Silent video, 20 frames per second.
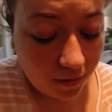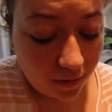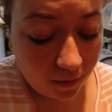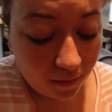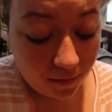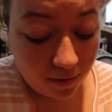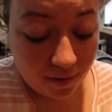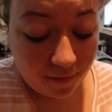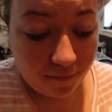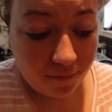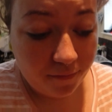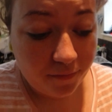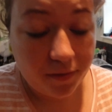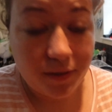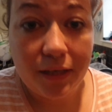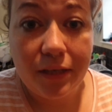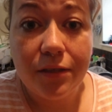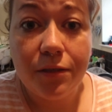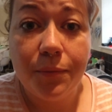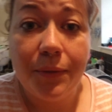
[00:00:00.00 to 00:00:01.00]
go and have
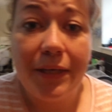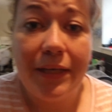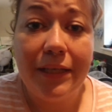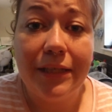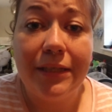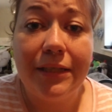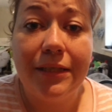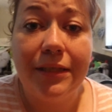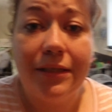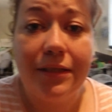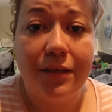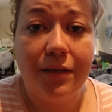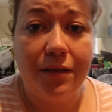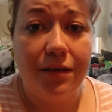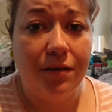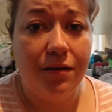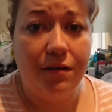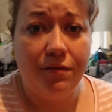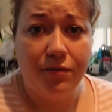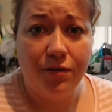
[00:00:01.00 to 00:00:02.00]
something to eat. I
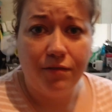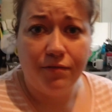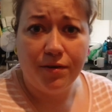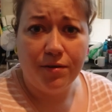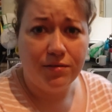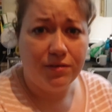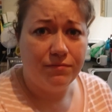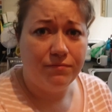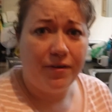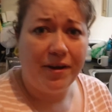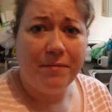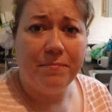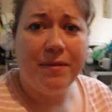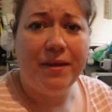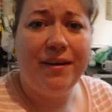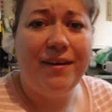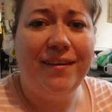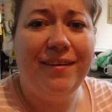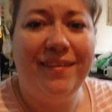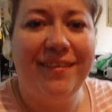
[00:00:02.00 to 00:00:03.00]
don't even know if I was in frame
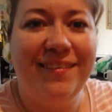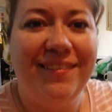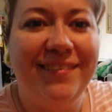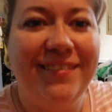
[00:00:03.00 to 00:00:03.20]
then.